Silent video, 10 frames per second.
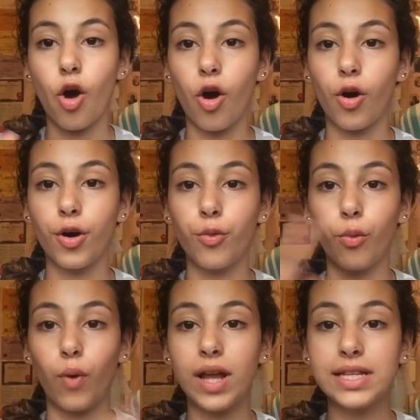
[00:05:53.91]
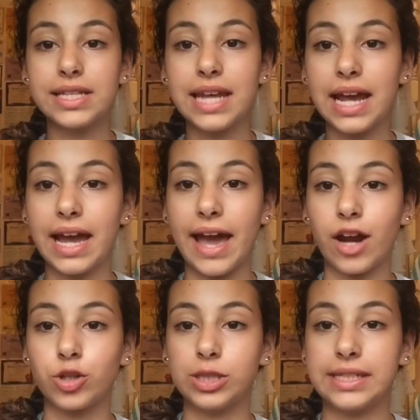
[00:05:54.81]
On Wednesday, I
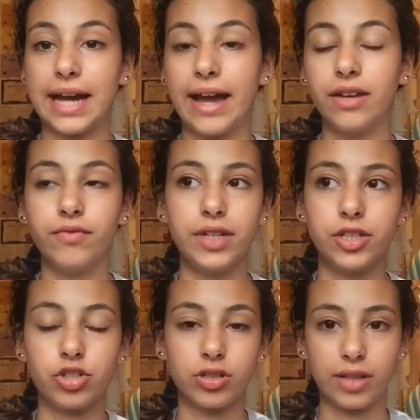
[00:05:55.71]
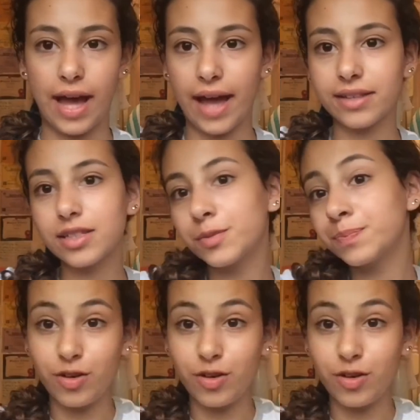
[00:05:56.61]
actually kind of ditched class.